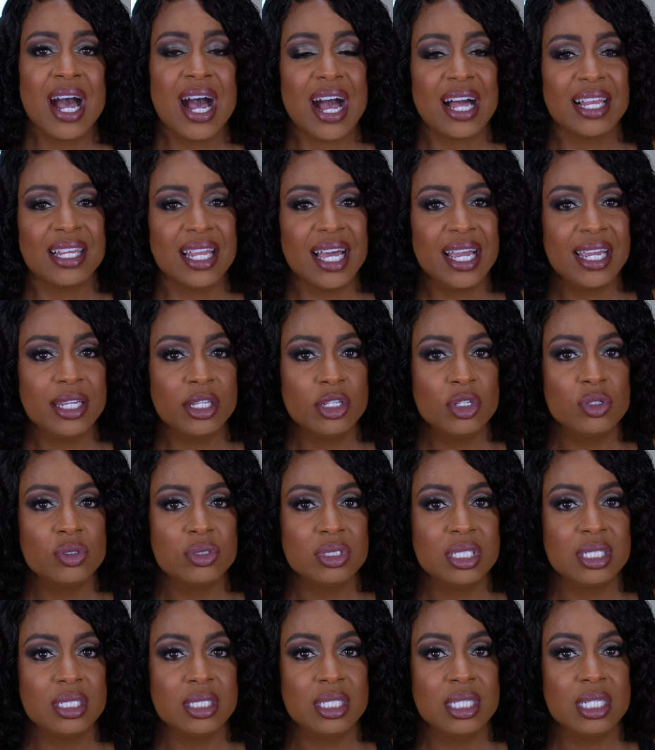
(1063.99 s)
I like
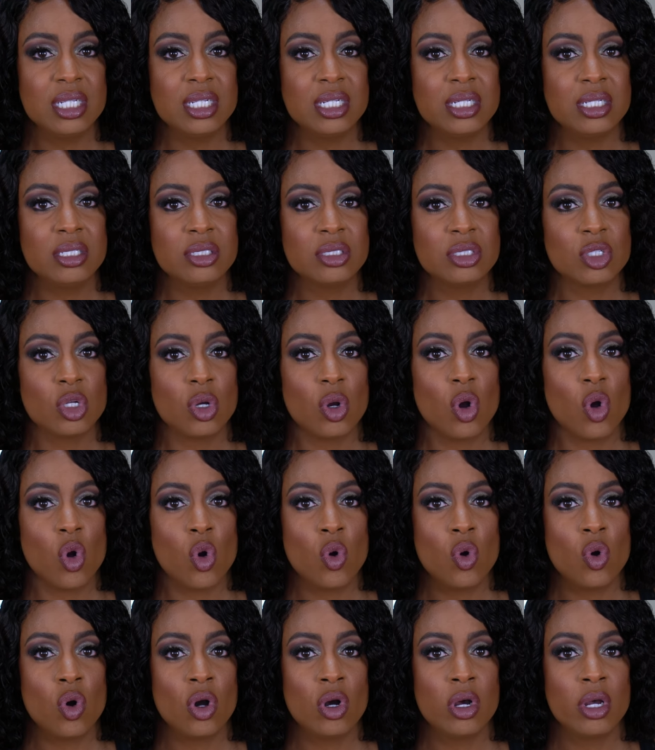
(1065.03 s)
using these
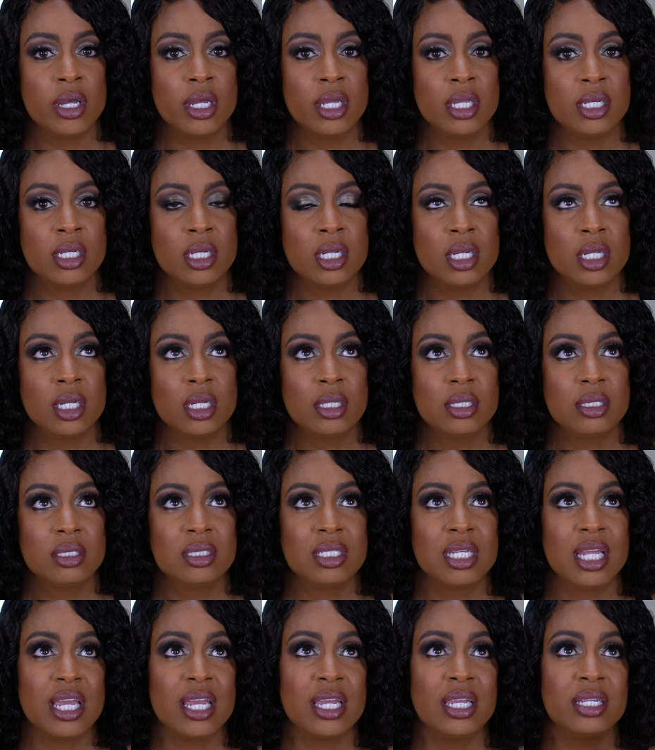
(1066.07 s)
on
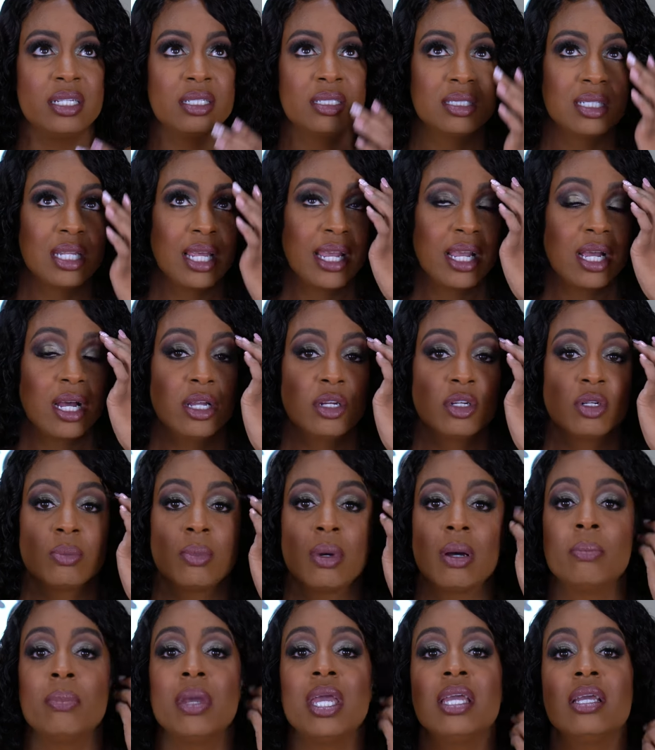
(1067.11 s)
days like under
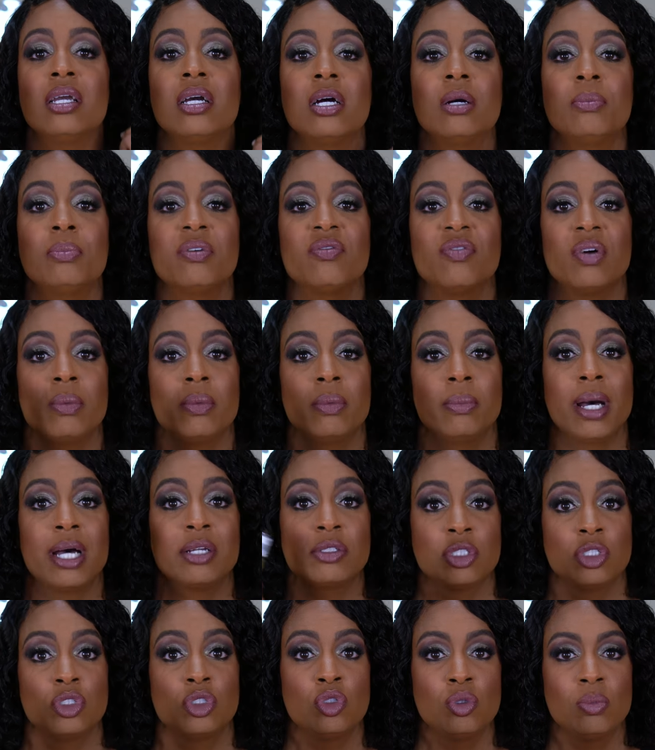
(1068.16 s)
my makeup, if I'm
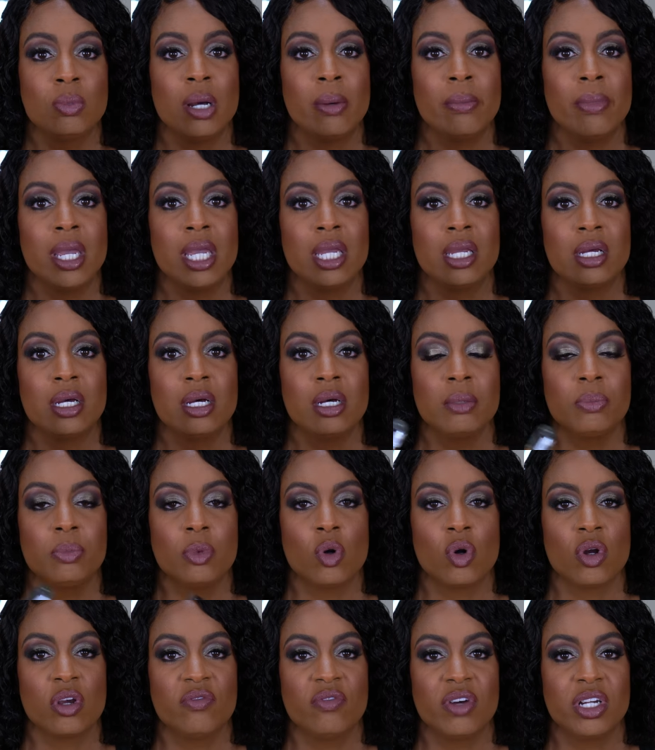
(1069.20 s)
about to do my makeup,
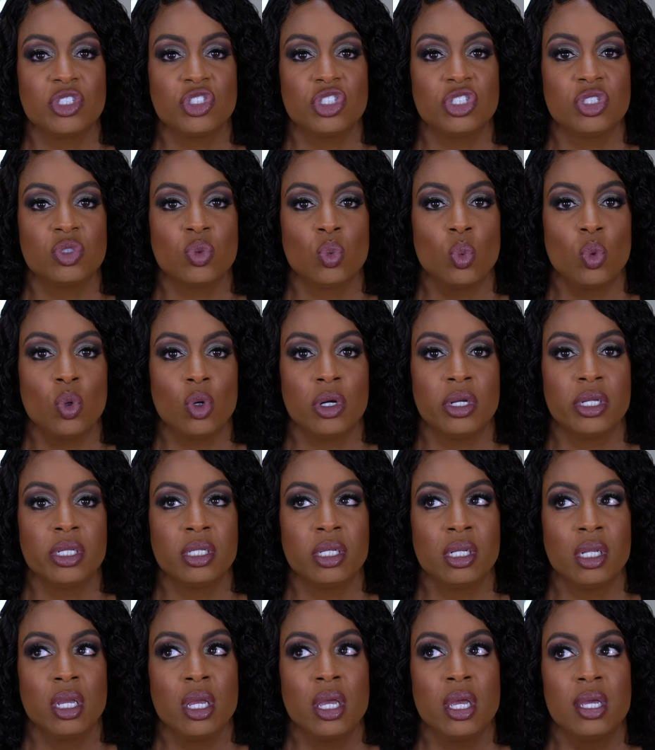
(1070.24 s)
or if I just want
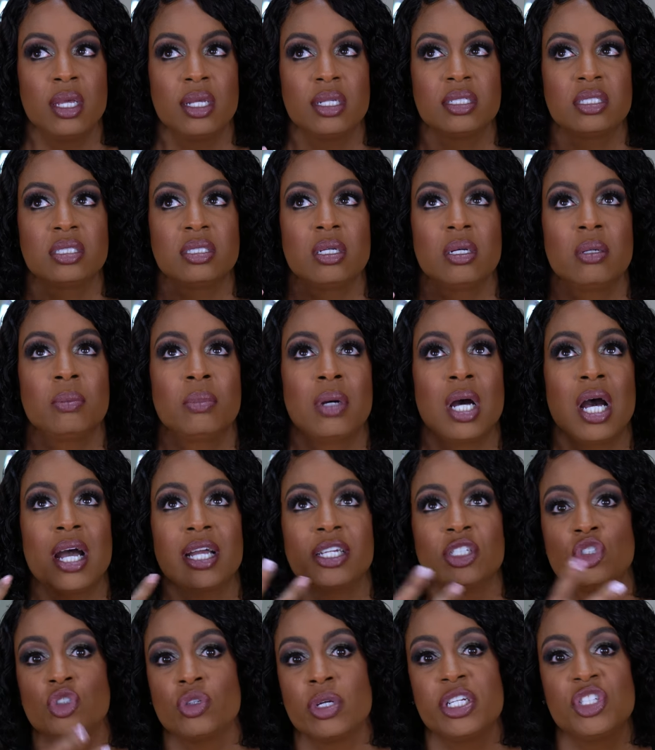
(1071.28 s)
some
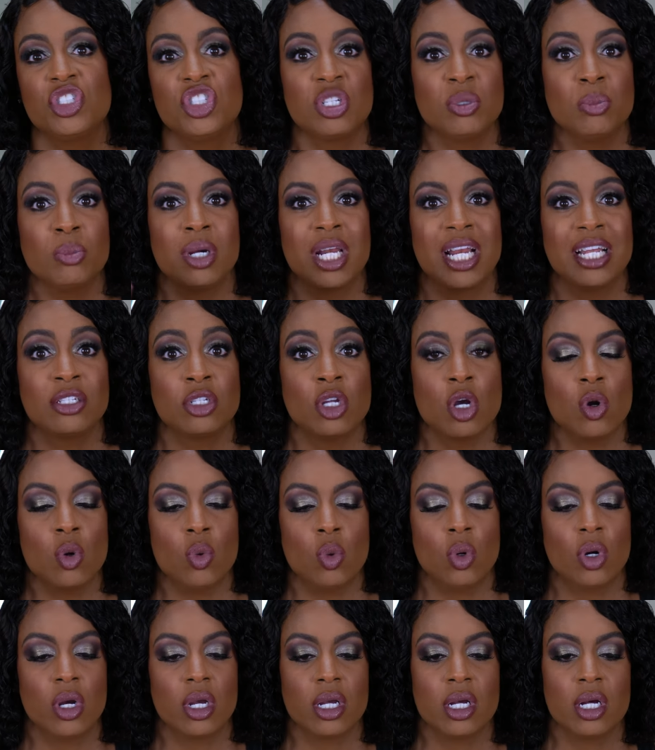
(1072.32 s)
hydration but I don't
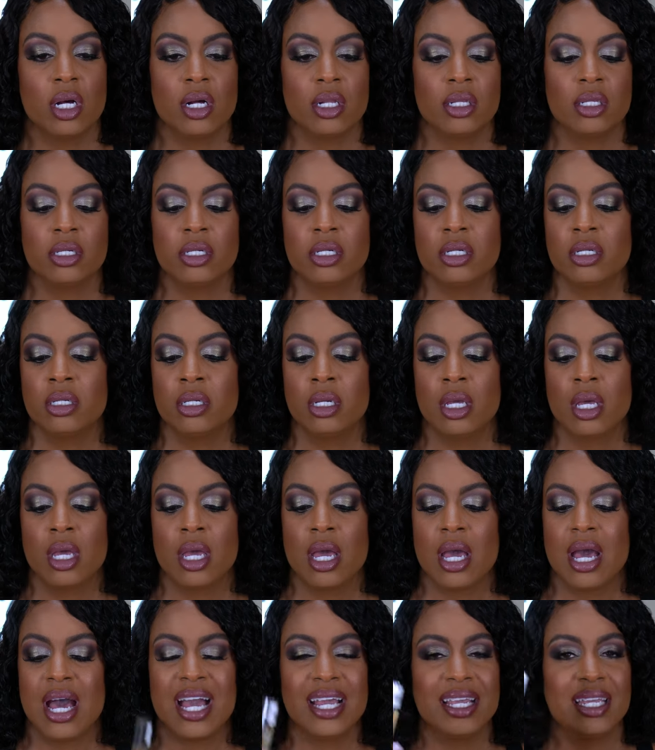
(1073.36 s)
want color.
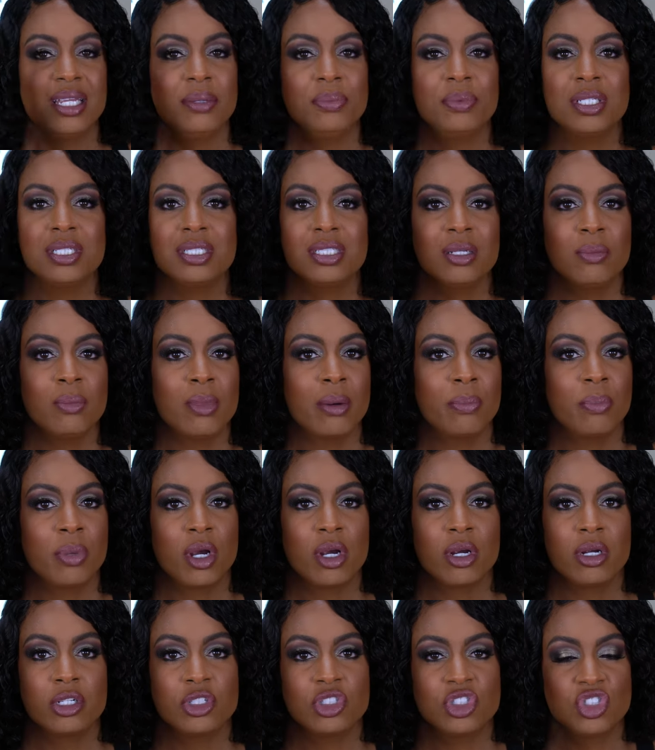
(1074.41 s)
I keep this in my
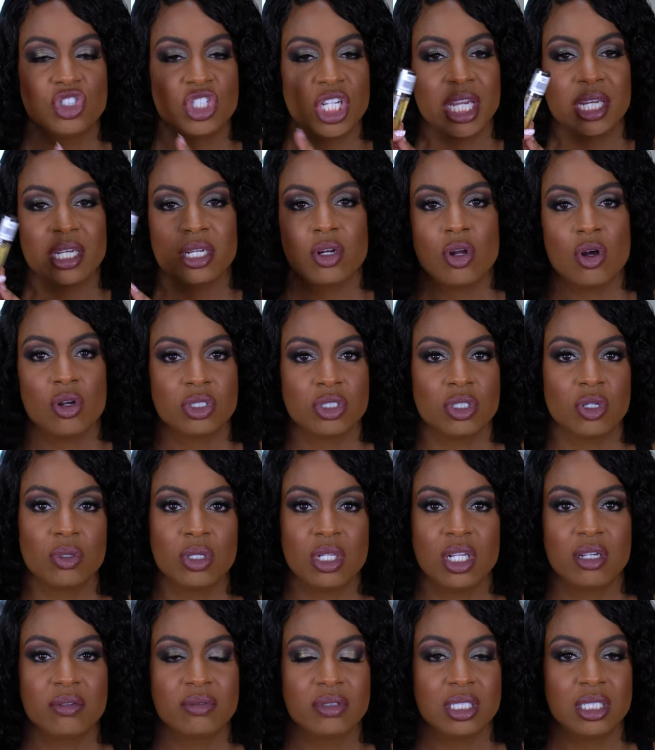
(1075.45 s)
purse. Janet also
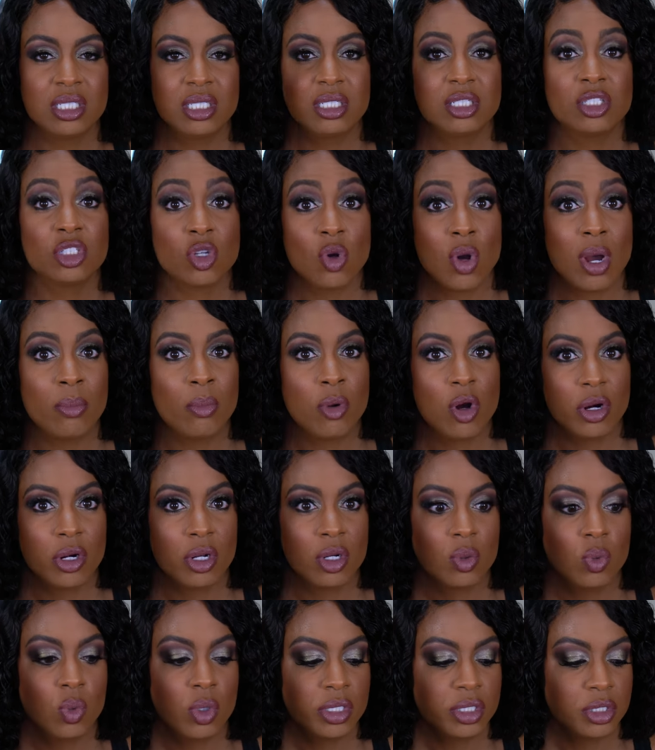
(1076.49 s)
loves these, so I bought
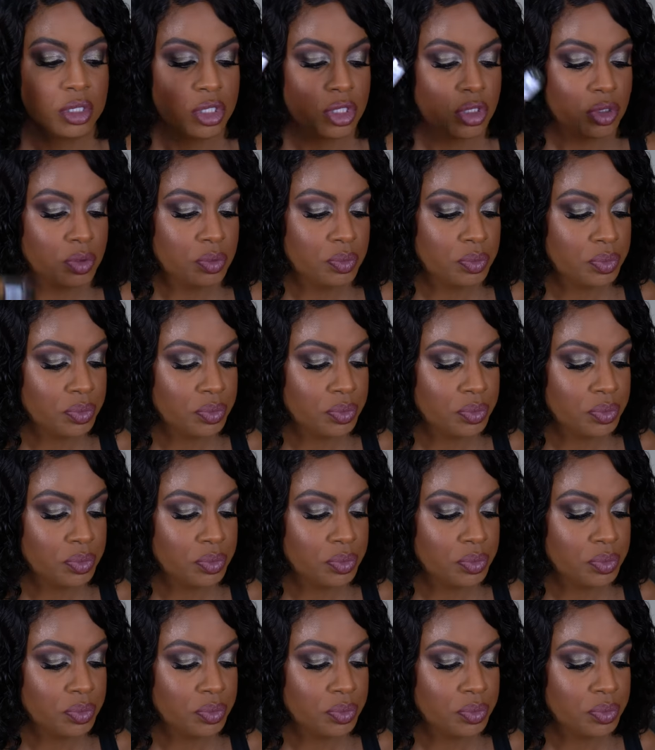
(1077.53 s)
her one too.